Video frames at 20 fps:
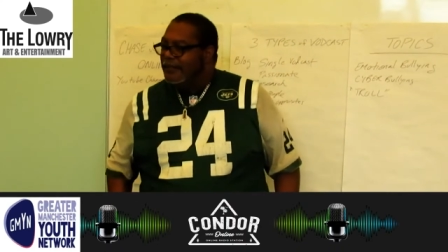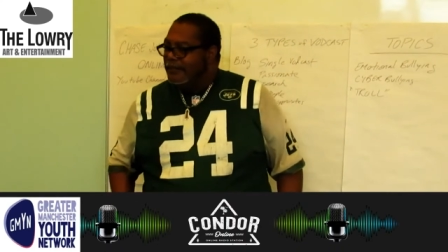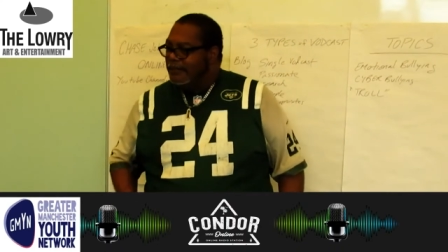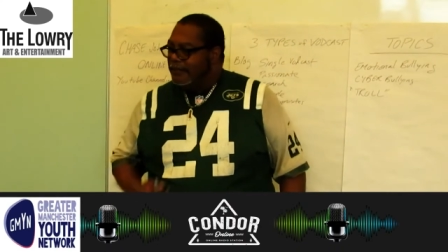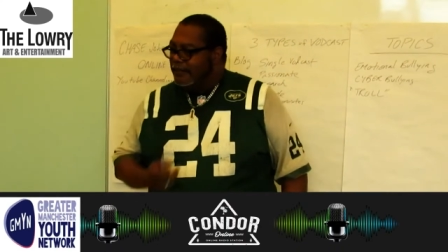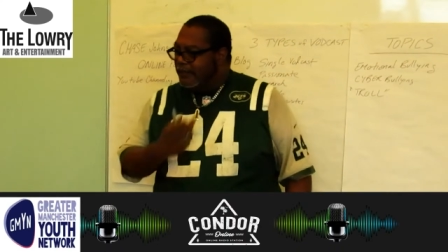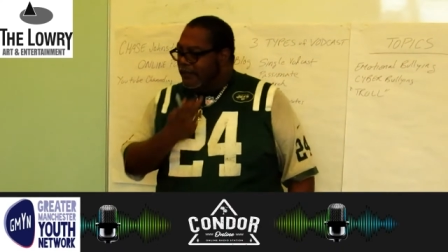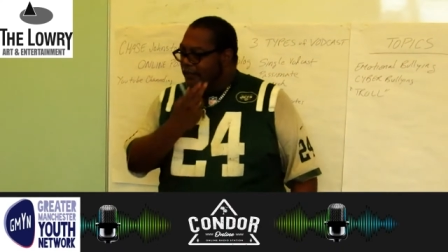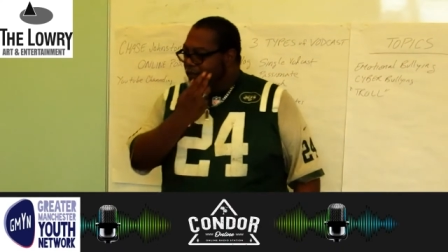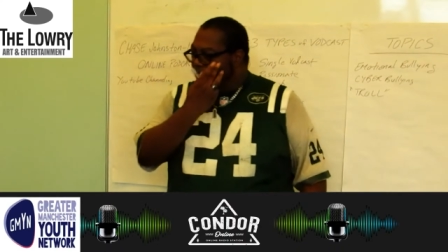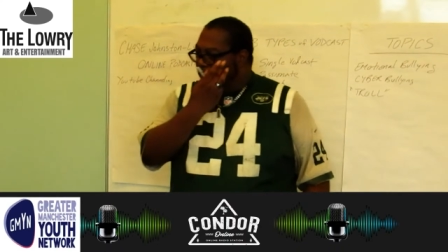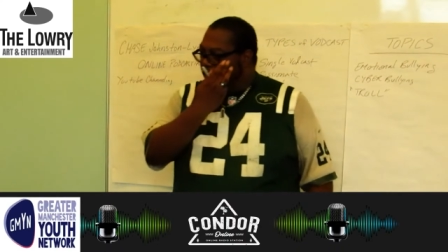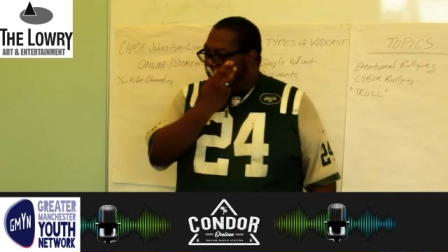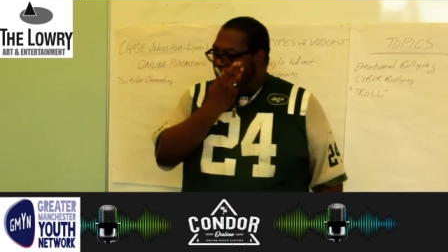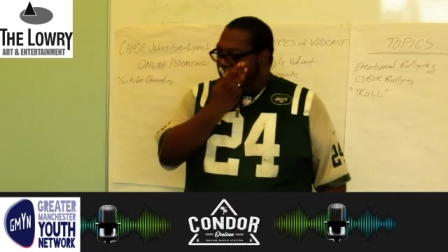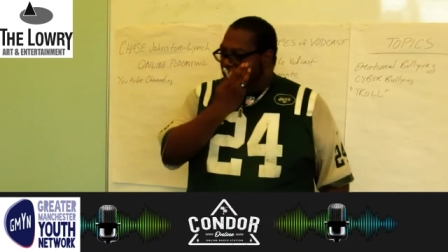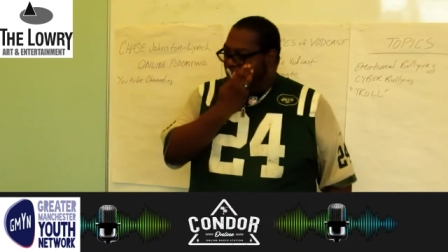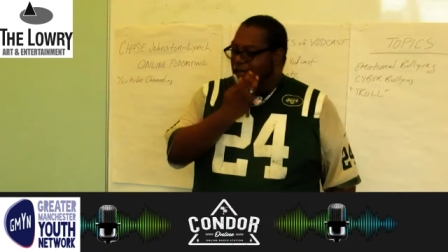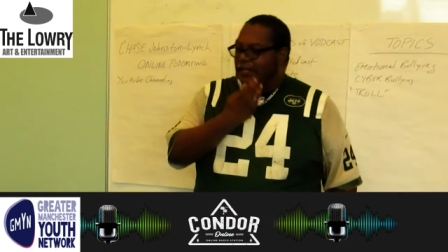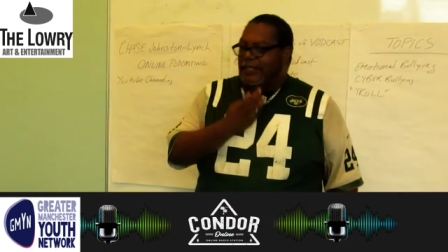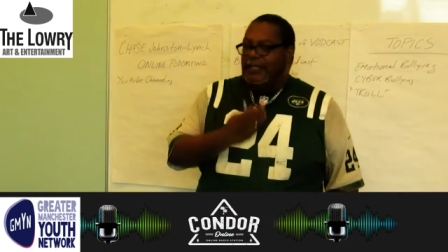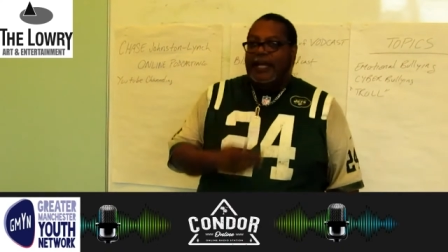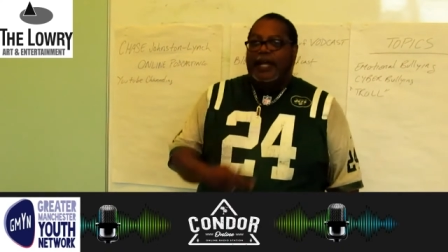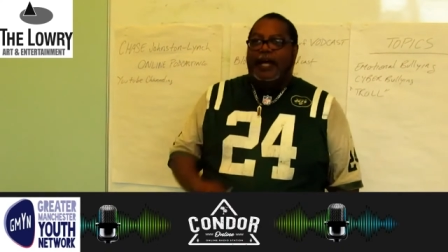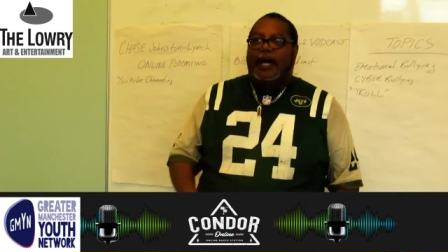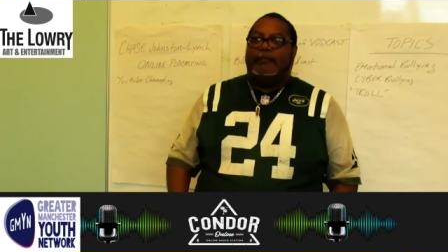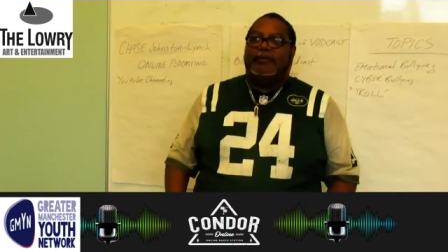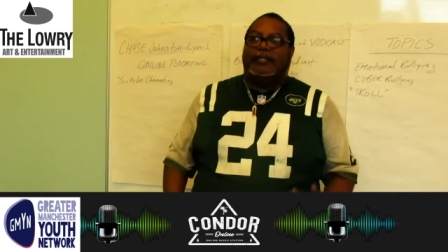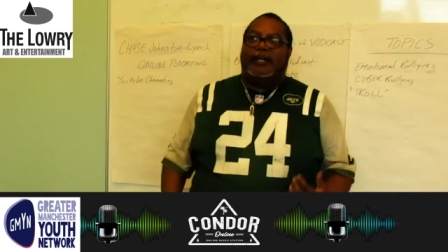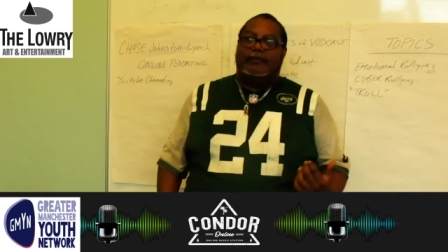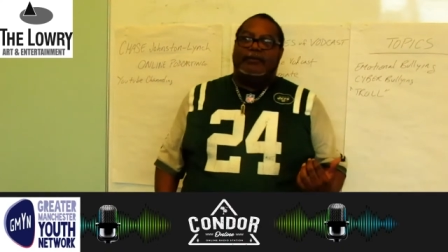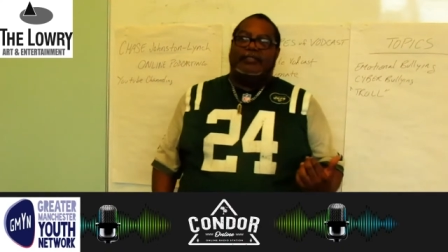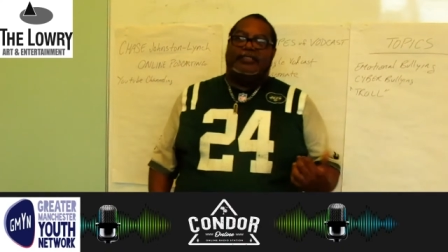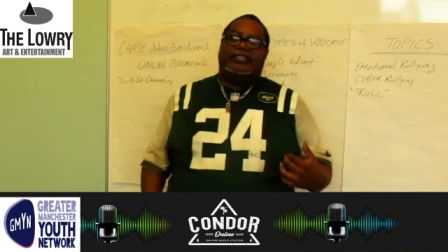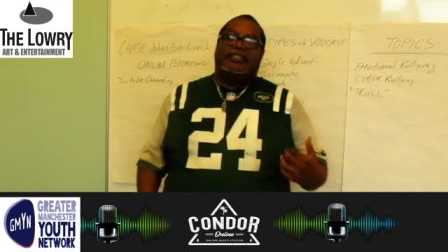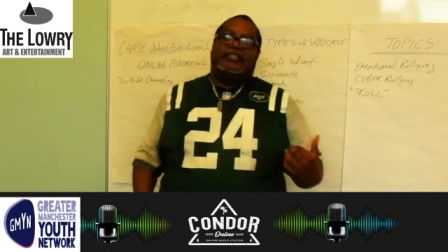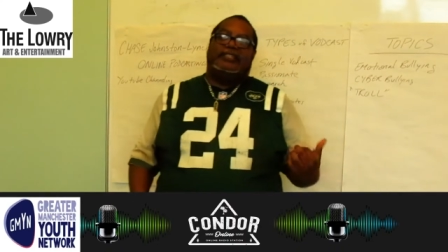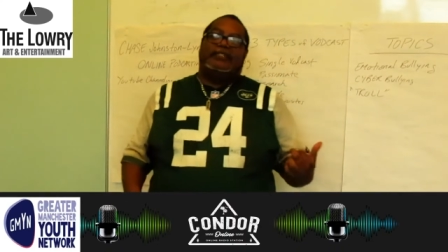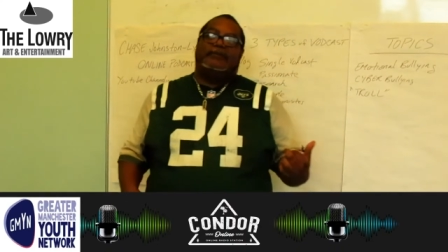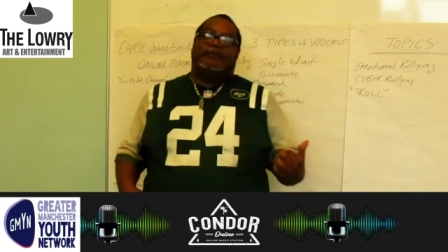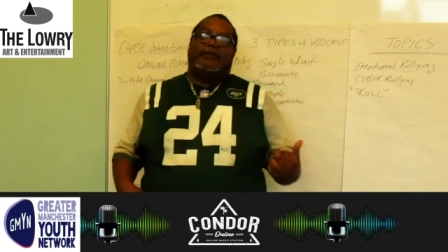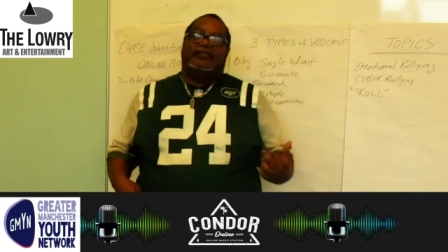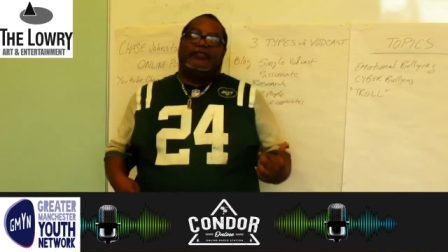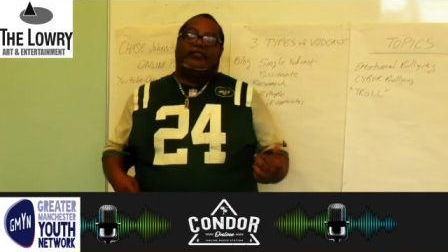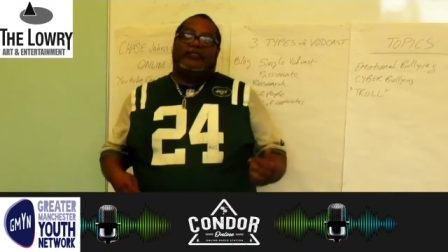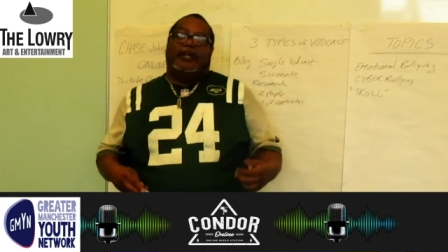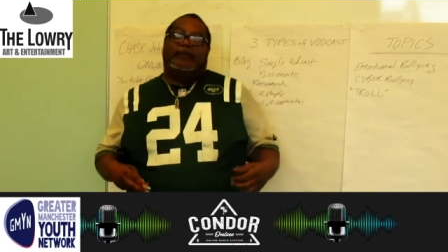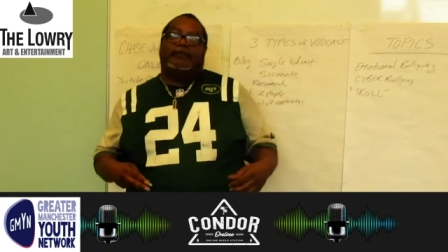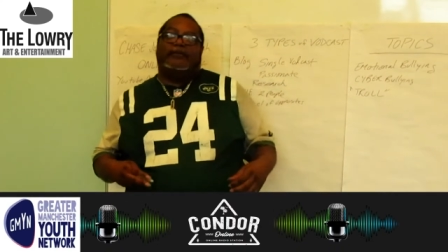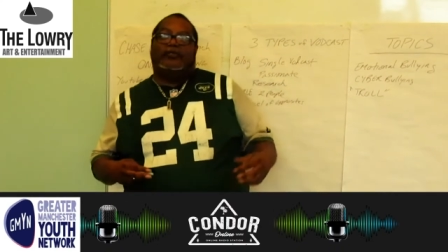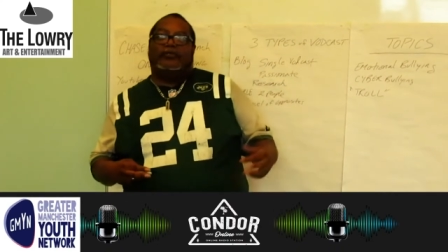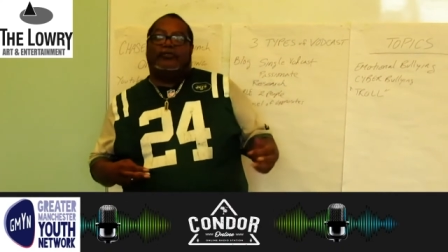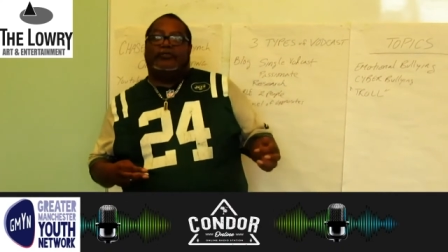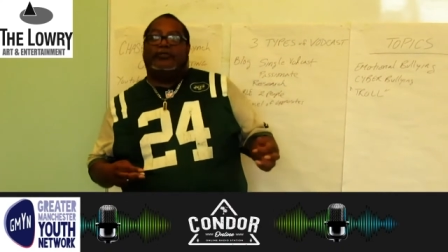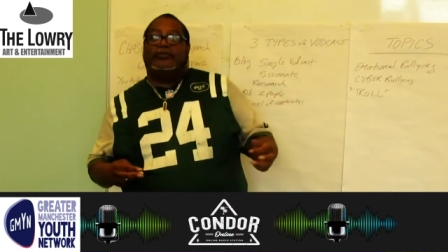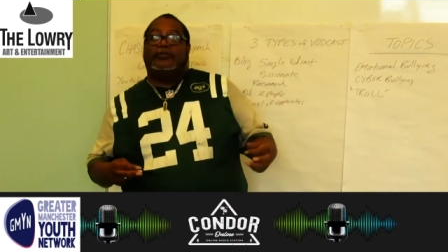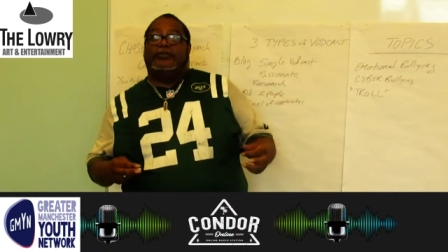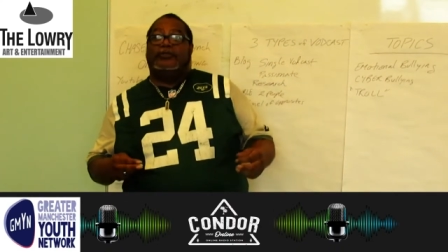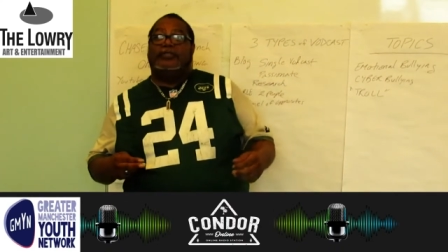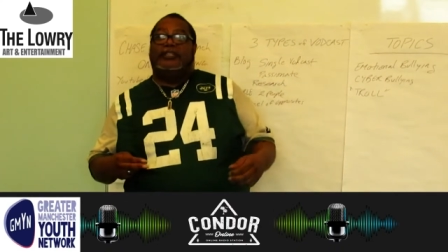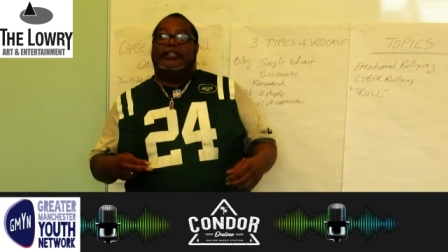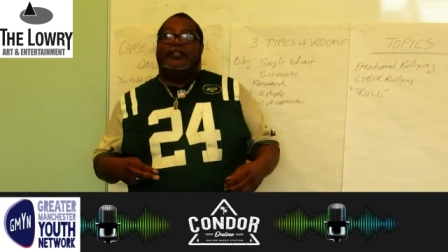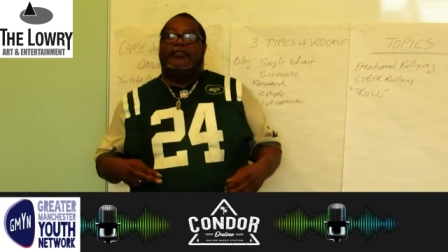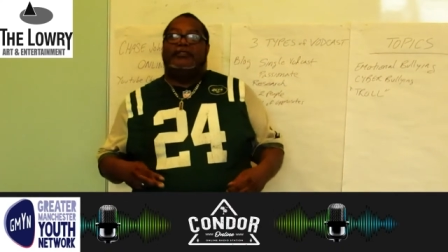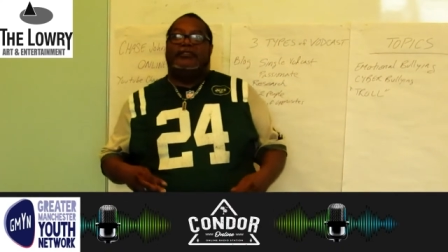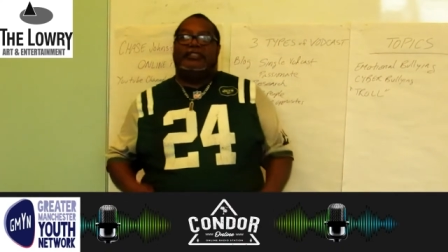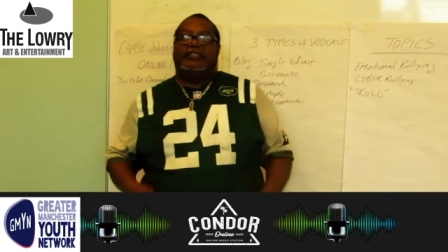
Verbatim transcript: I was Yeah, I'm a, I'm a DC person. I'm old school, you know,